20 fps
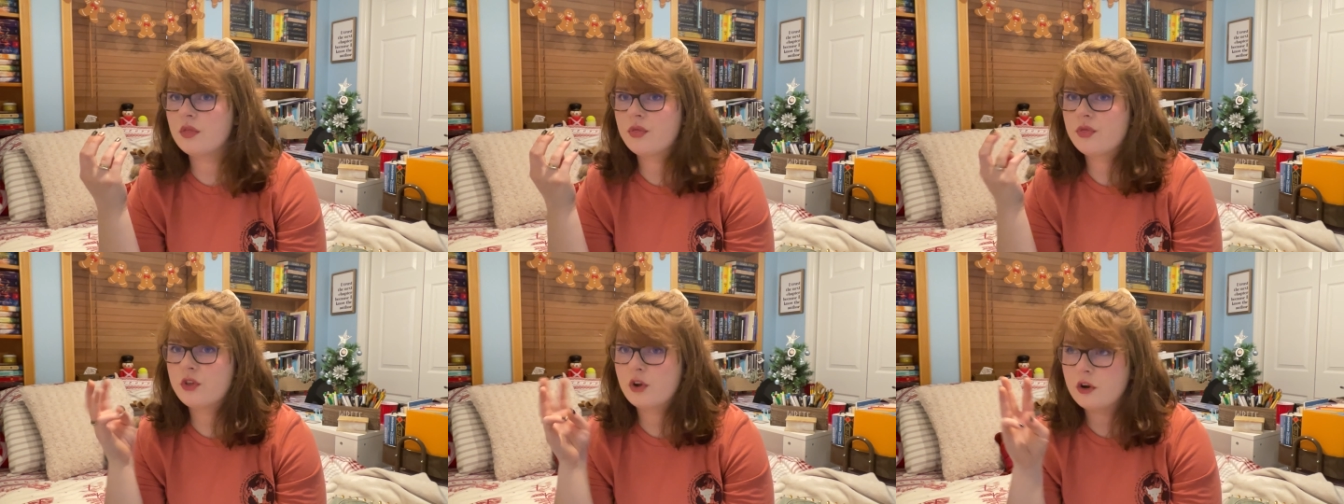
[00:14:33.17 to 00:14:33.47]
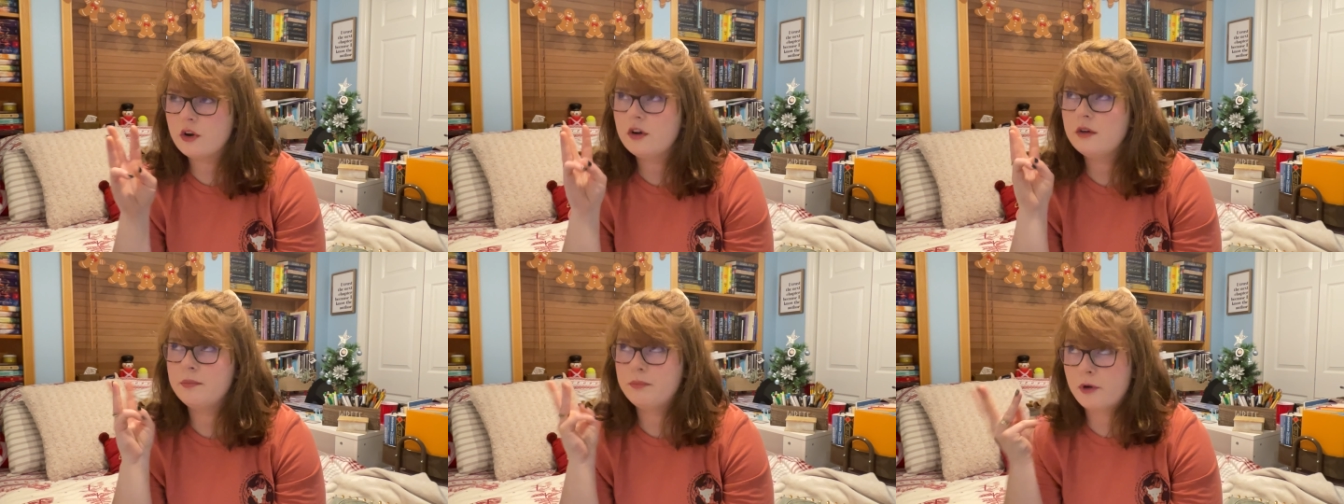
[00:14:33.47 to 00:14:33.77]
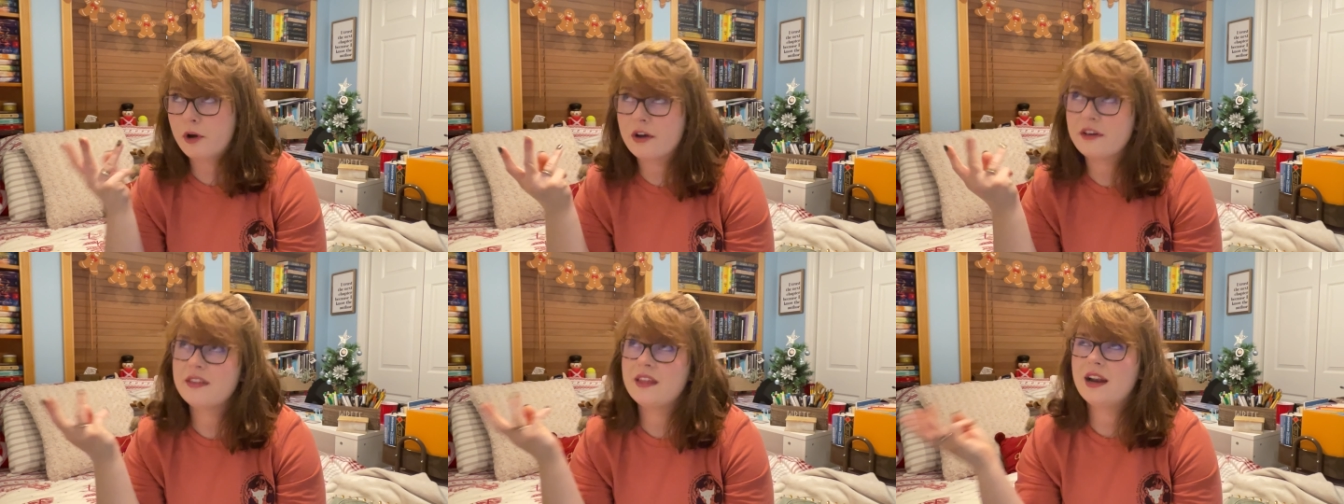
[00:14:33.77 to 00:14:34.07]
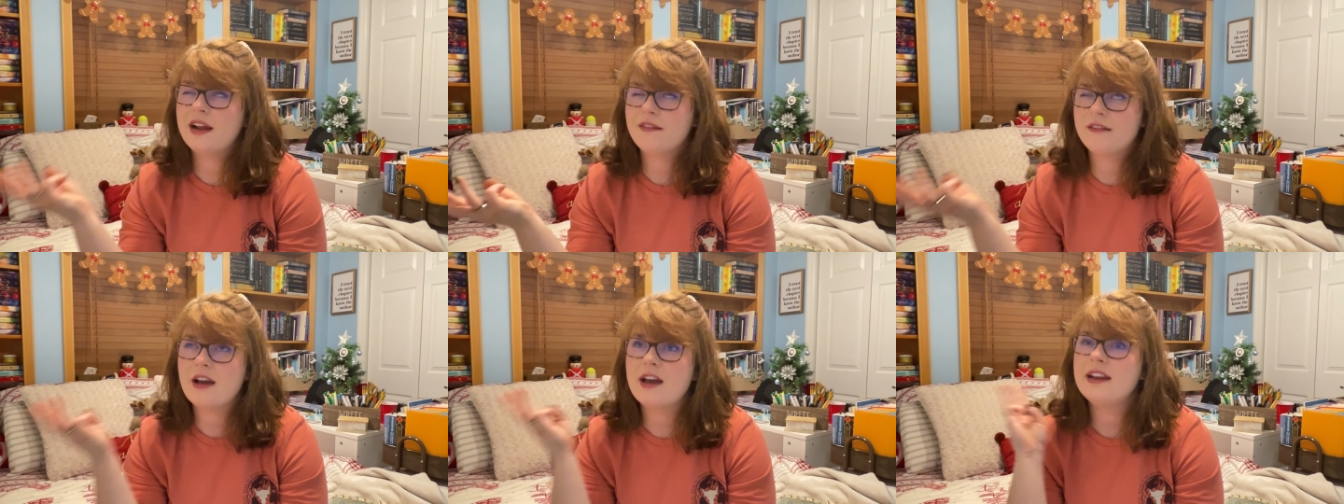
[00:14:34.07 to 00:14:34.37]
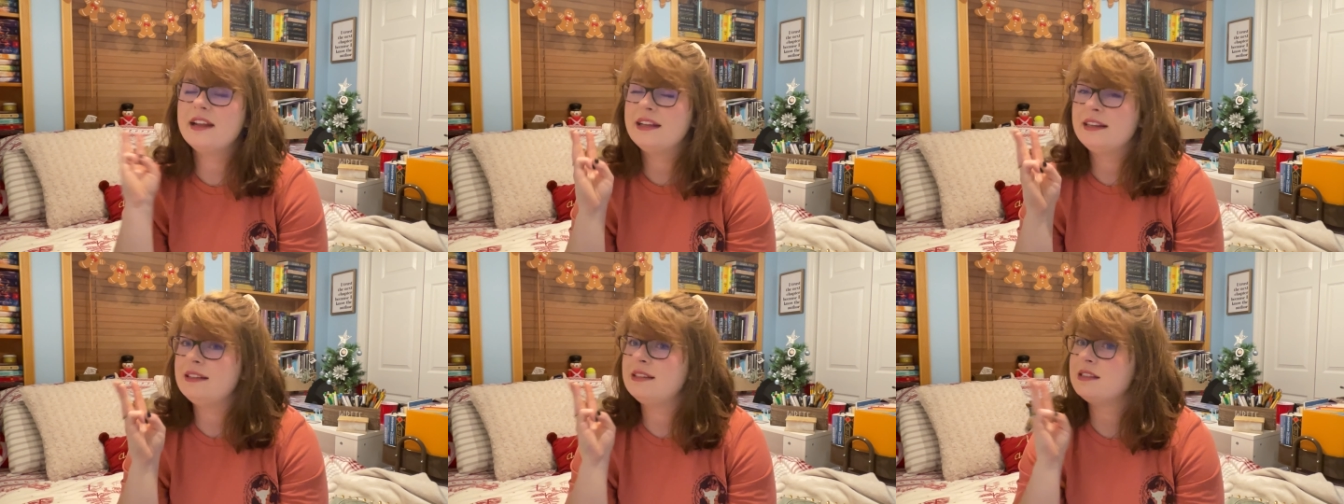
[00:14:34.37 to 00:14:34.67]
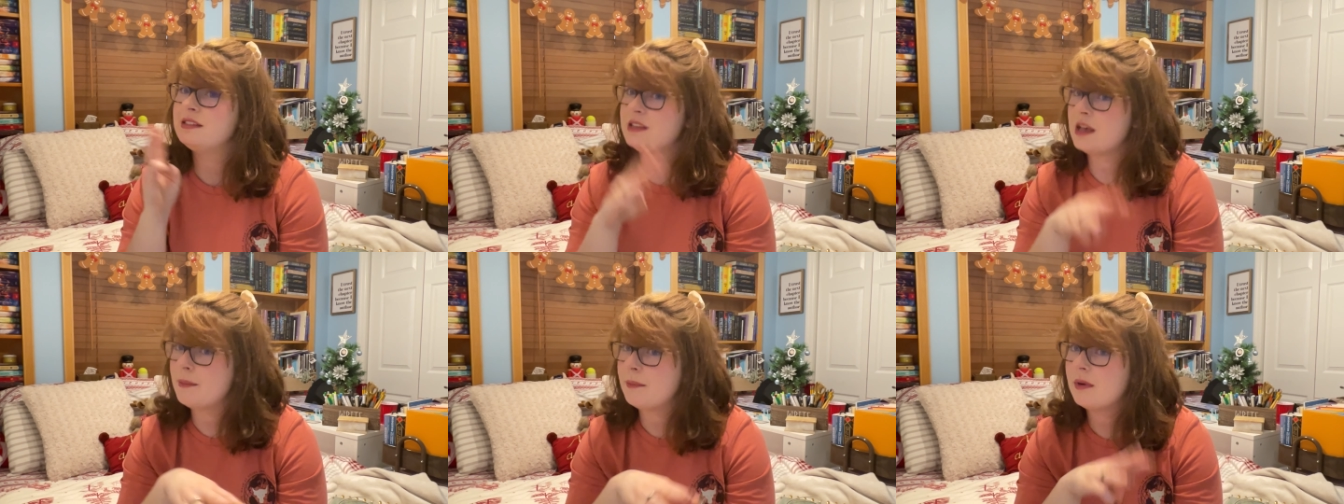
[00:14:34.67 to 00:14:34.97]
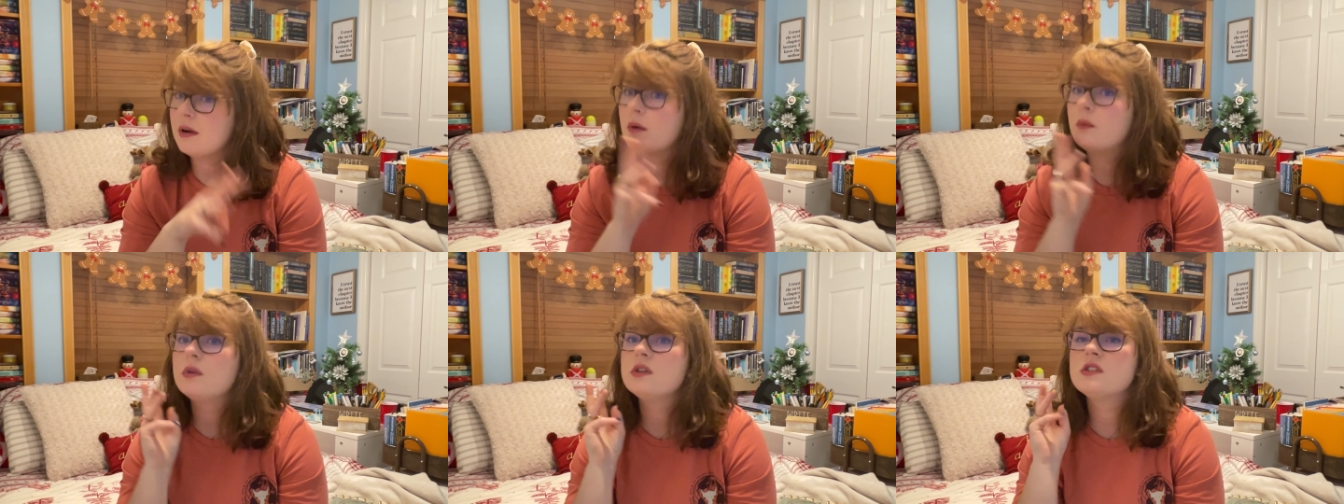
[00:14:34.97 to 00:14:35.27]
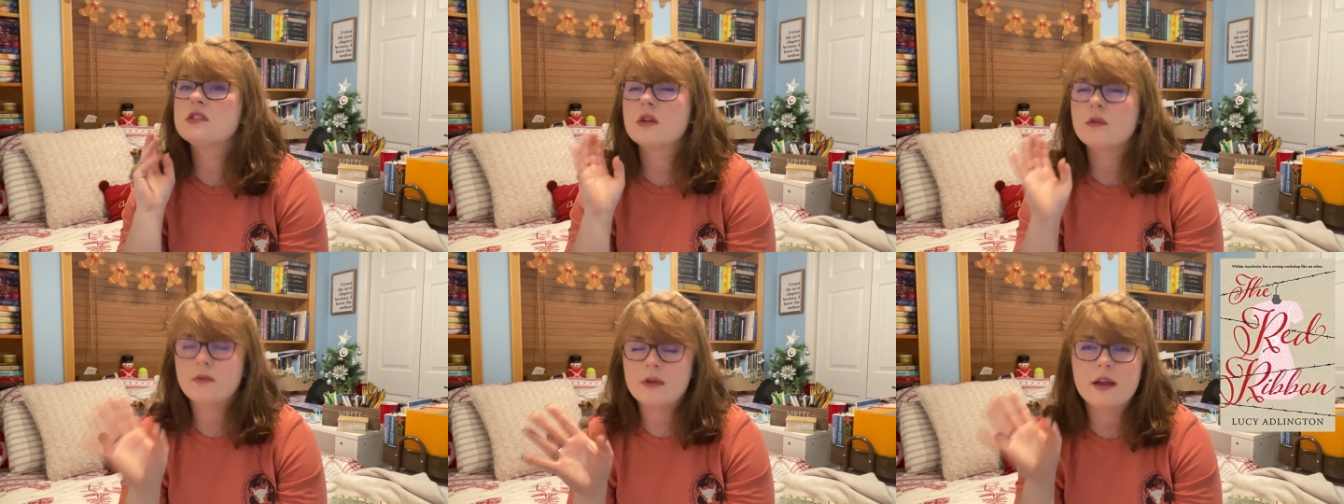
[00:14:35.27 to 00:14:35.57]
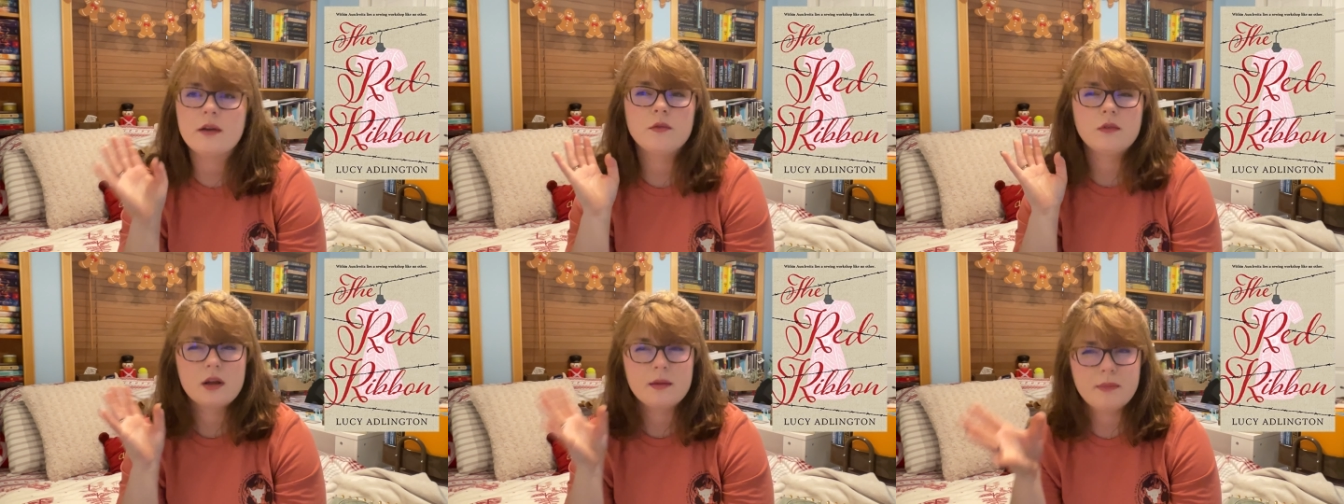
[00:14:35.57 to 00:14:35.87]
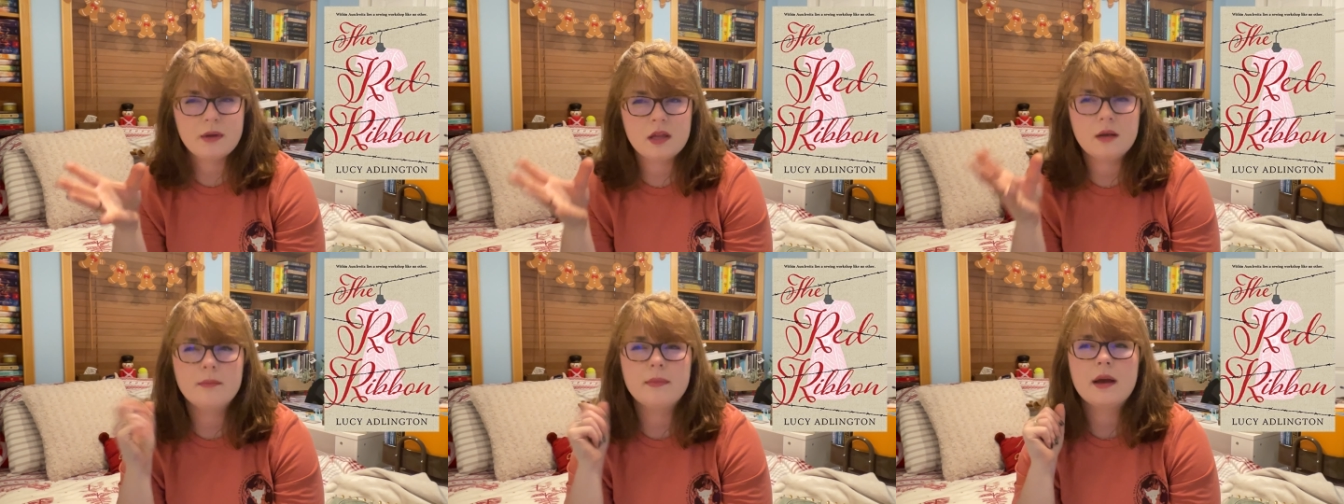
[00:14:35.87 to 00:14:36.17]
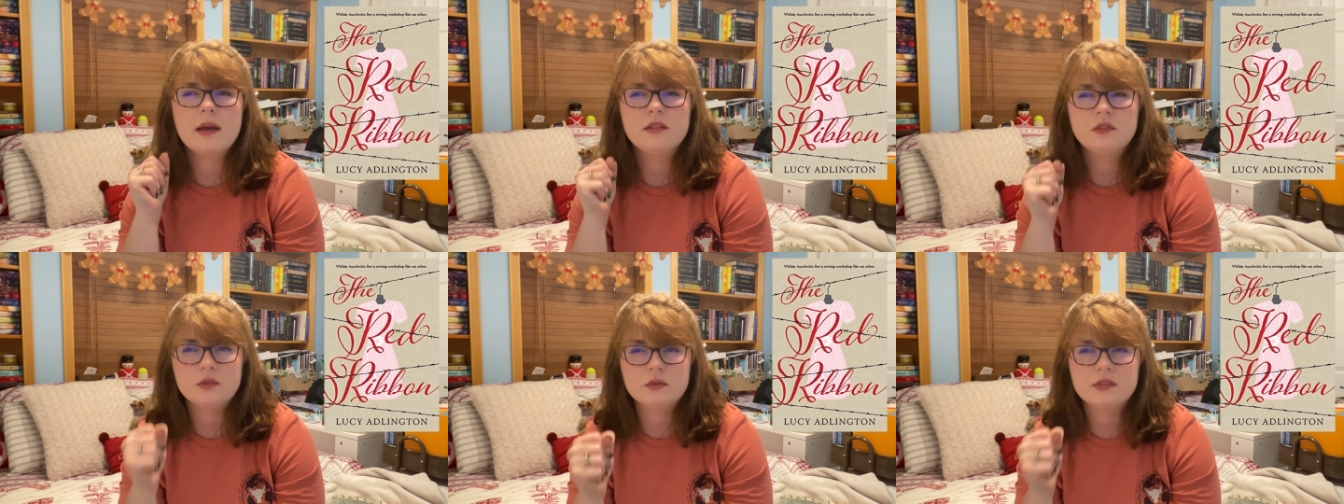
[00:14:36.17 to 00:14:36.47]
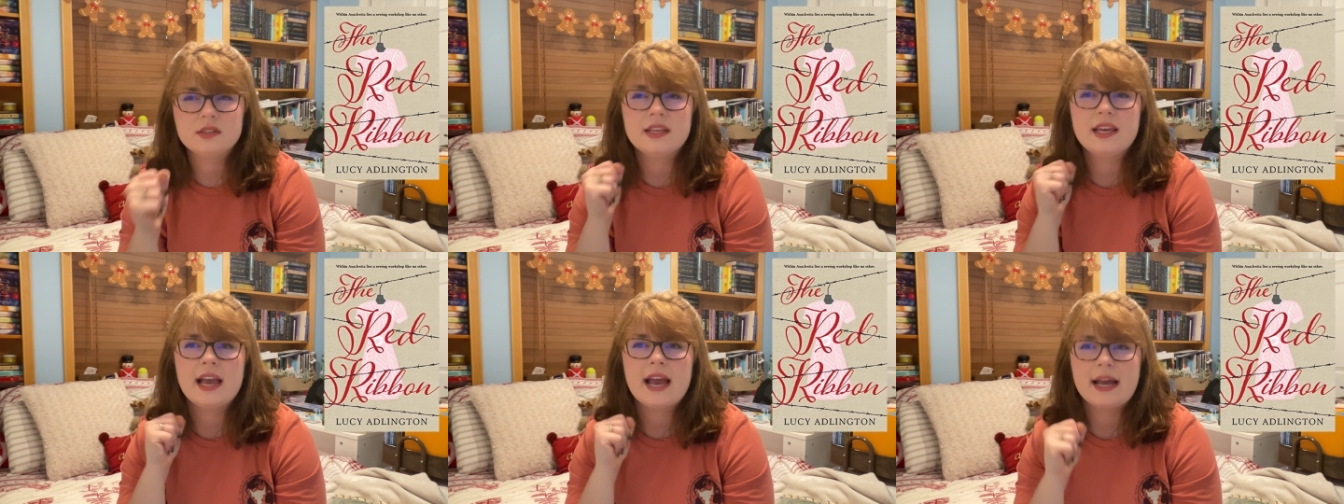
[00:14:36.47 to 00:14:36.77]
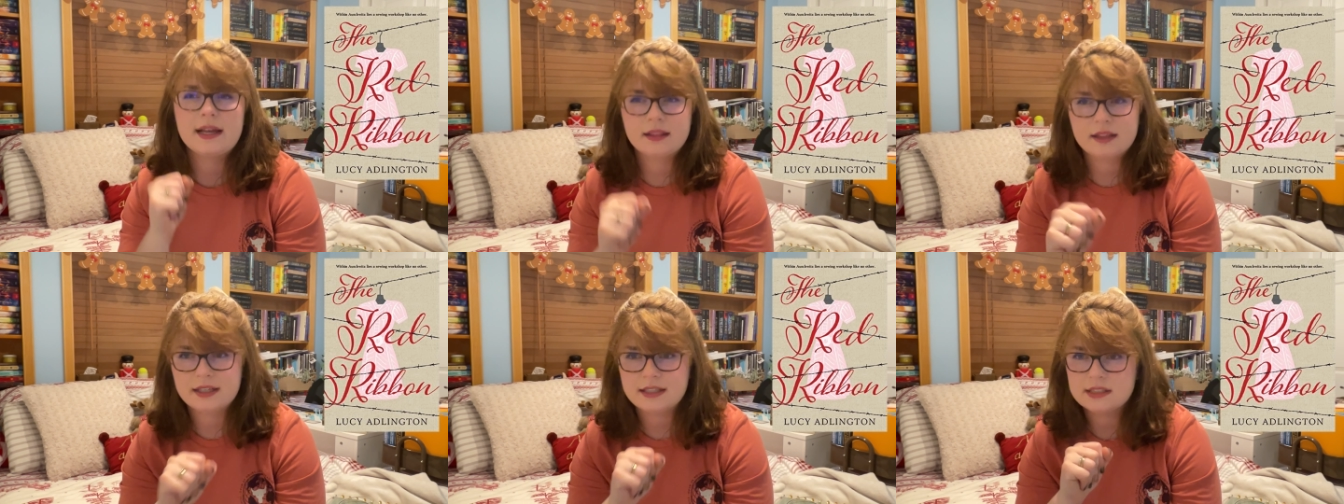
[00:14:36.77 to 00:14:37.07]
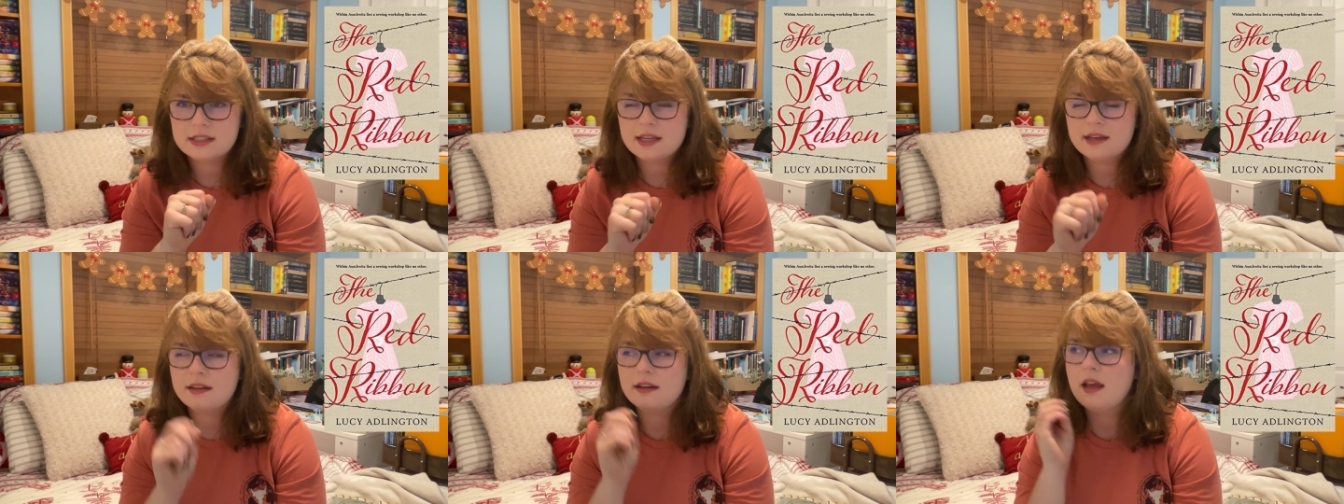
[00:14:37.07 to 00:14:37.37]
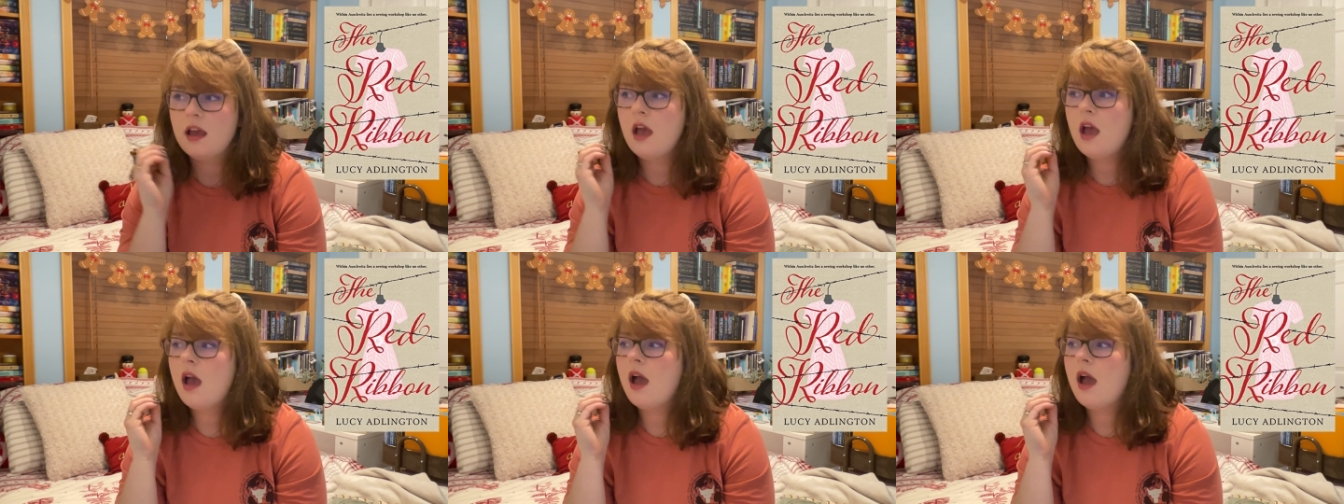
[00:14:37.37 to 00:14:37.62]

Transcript: third book that I read in December was The Red Ribbon by Lucy Adlington.